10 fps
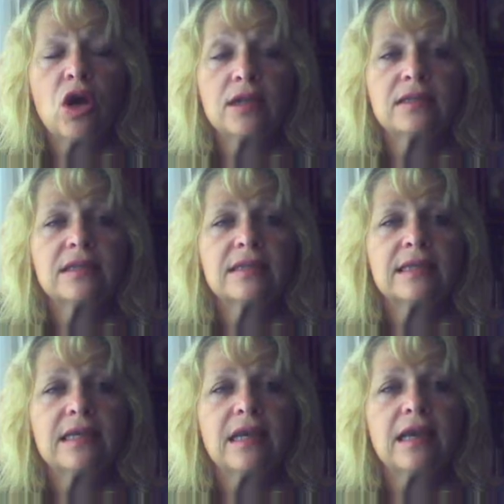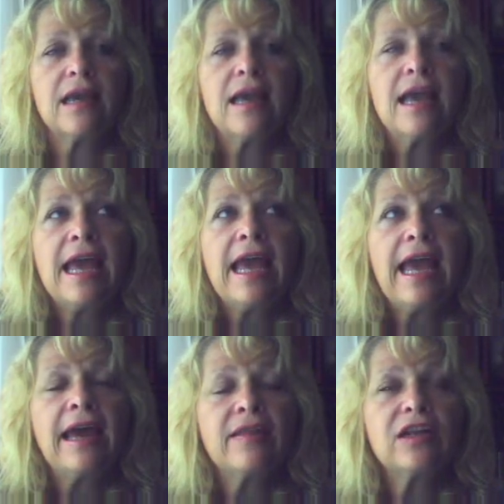not succeeding.
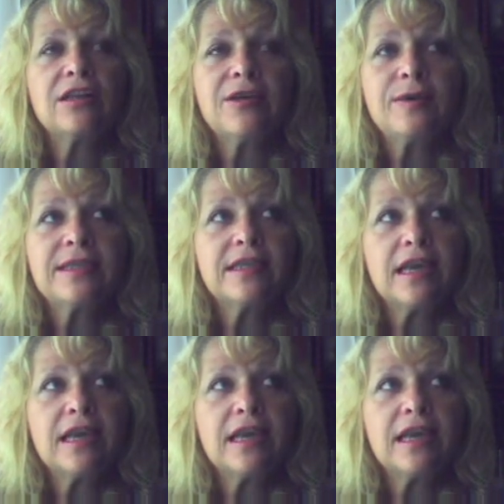And the loose